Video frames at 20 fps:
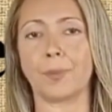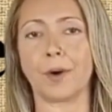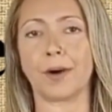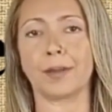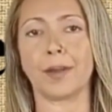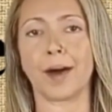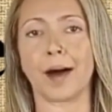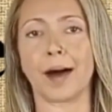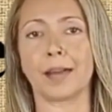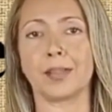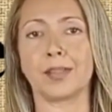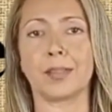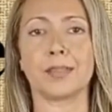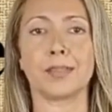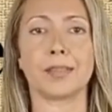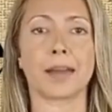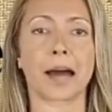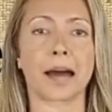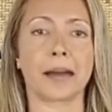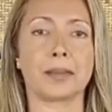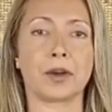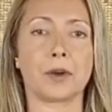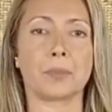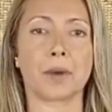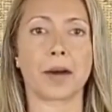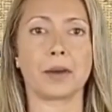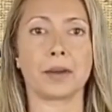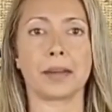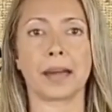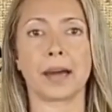bronchitis and
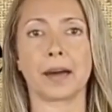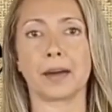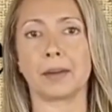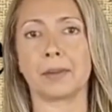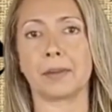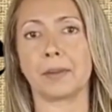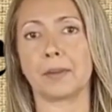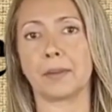pneumonia.